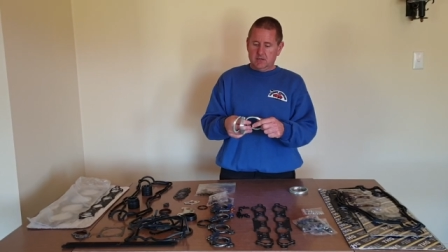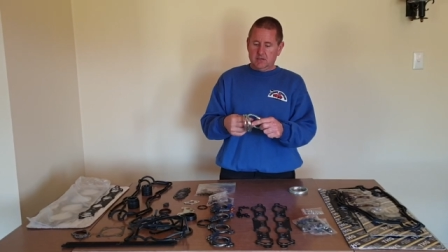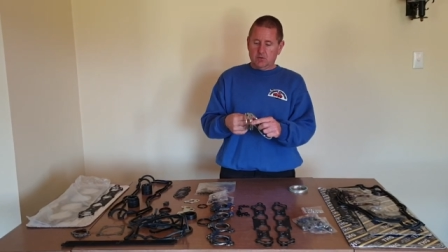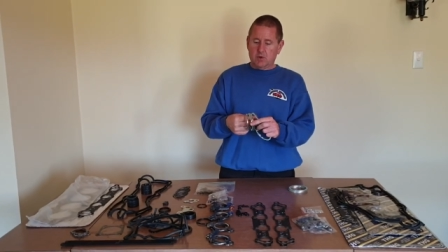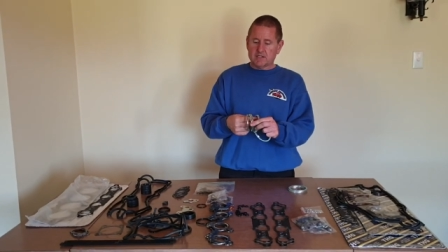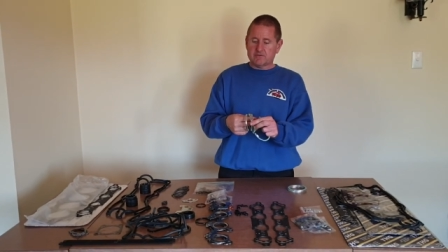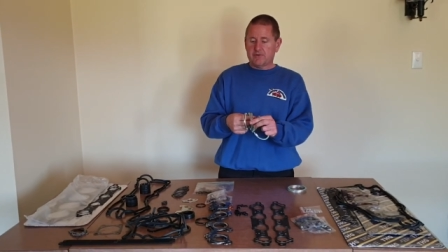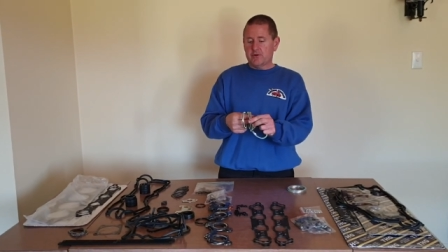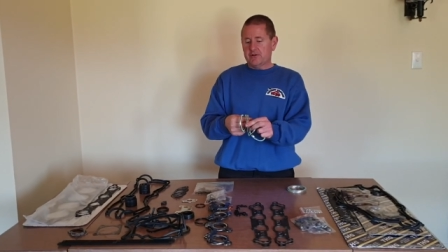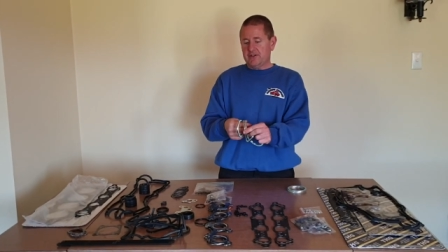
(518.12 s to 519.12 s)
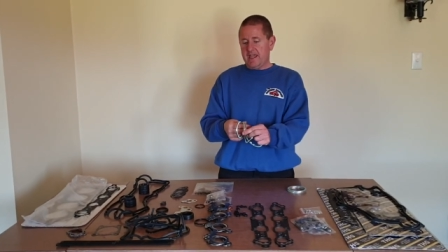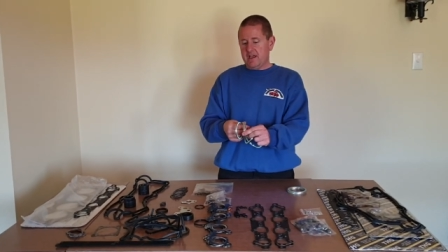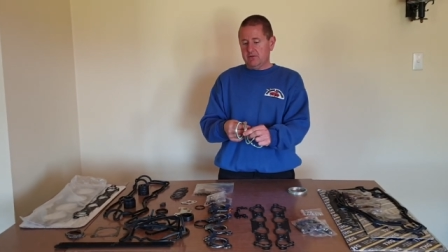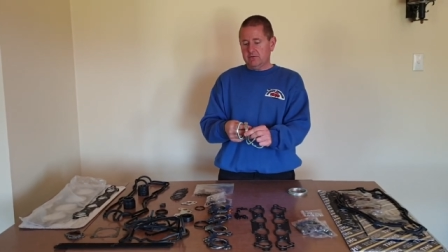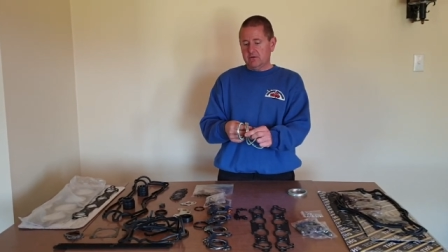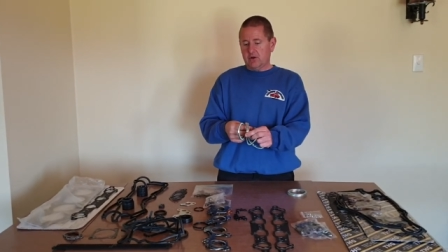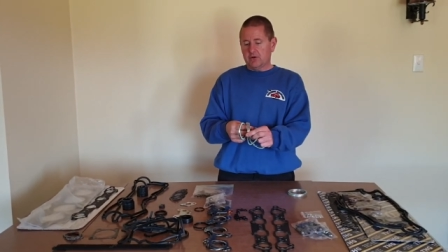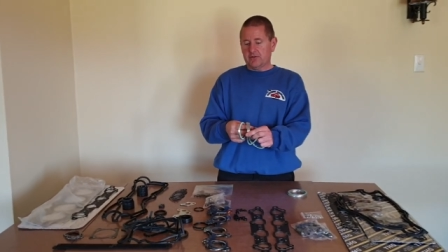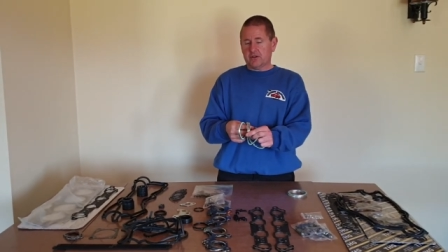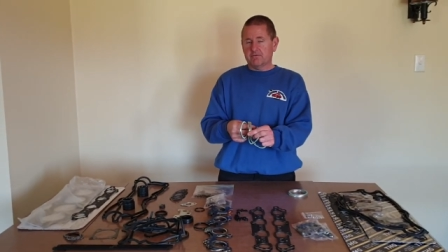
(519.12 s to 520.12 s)
the ones further down
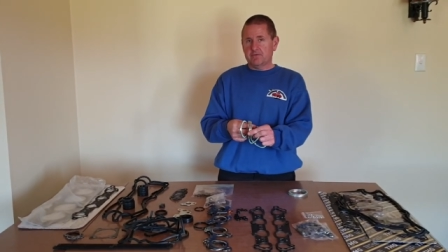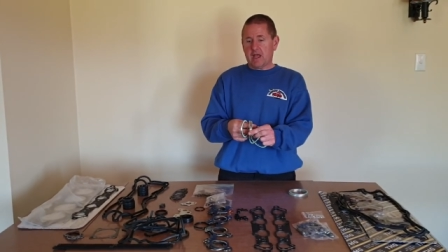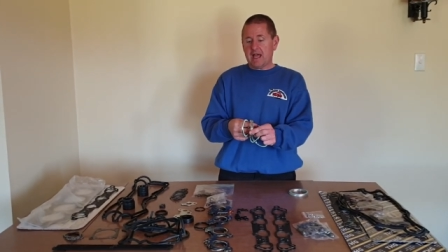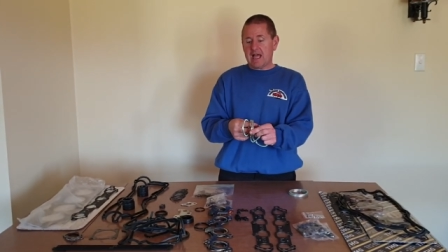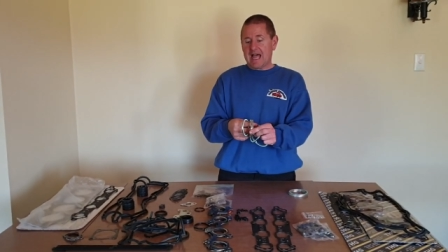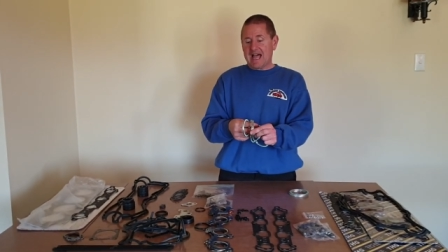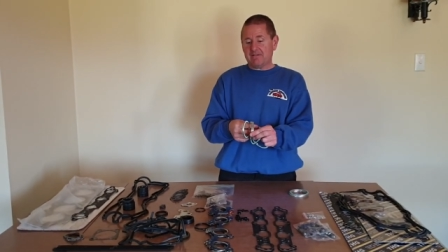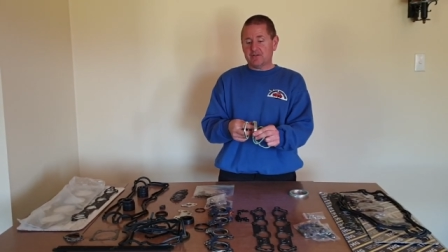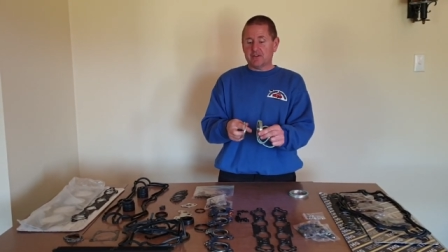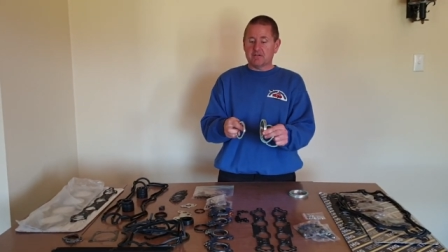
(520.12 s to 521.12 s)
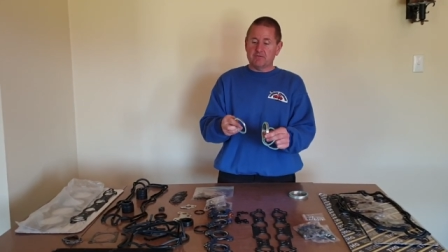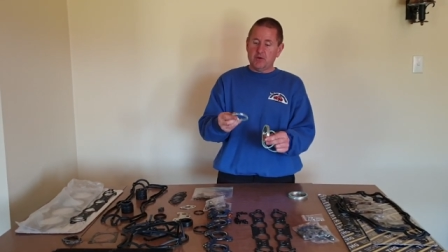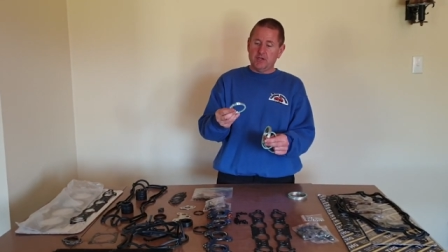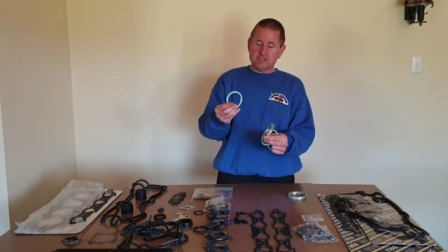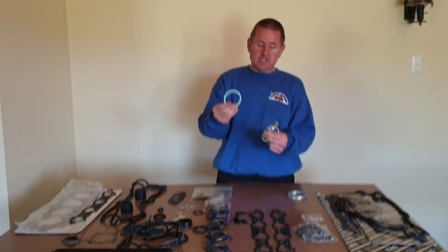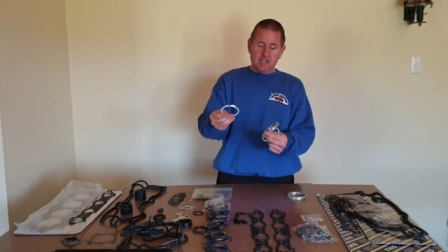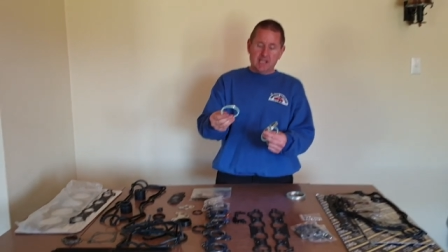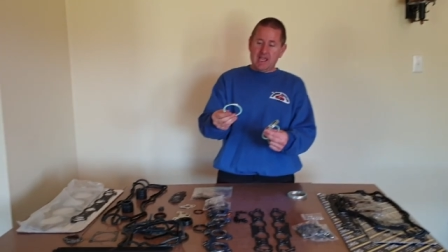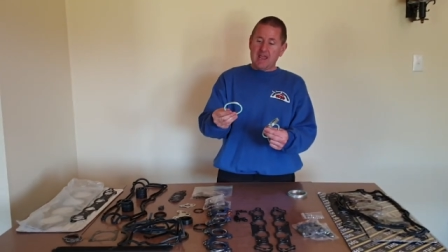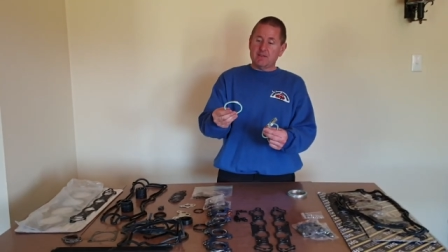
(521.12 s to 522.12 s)
onto the after the converters,
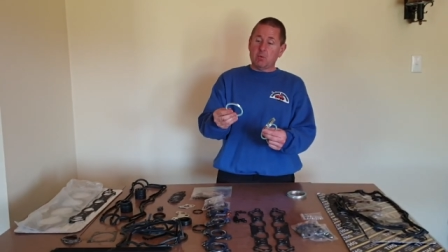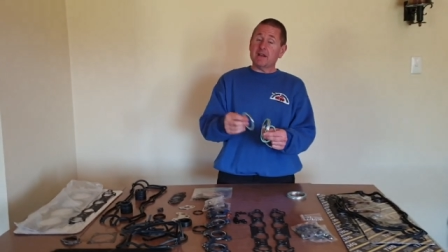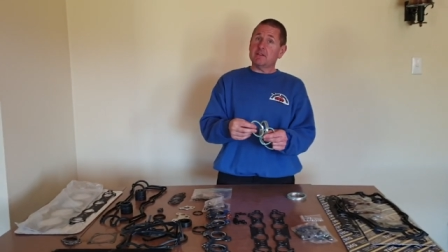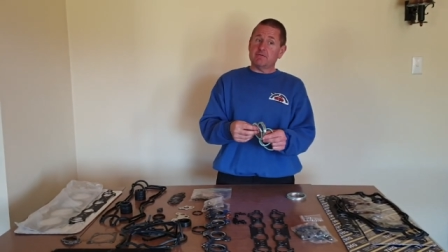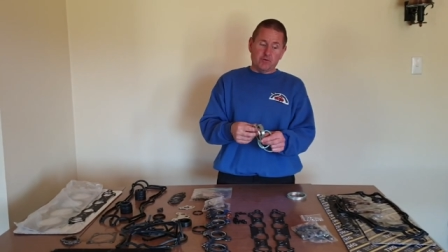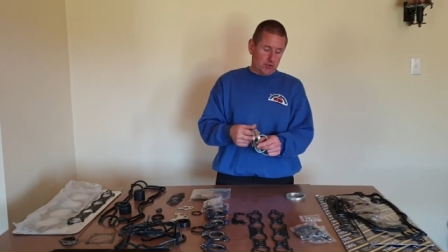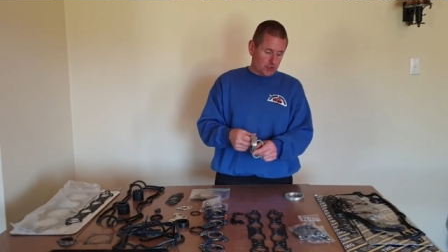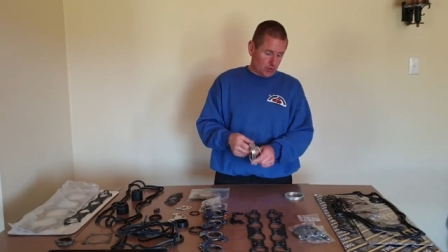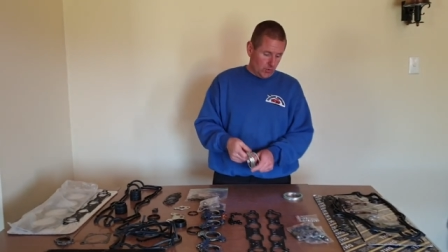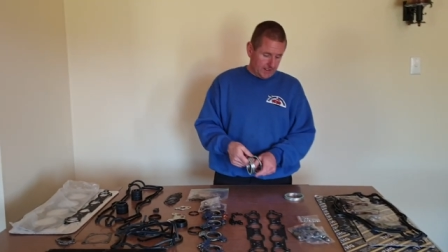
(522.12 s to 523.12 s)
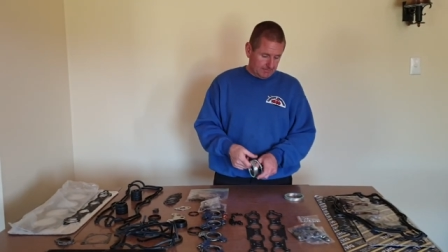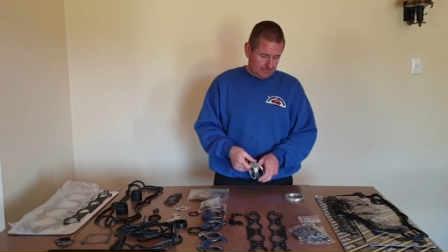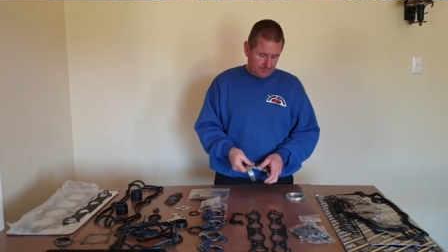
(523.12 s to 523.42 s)
and the one at the first joint.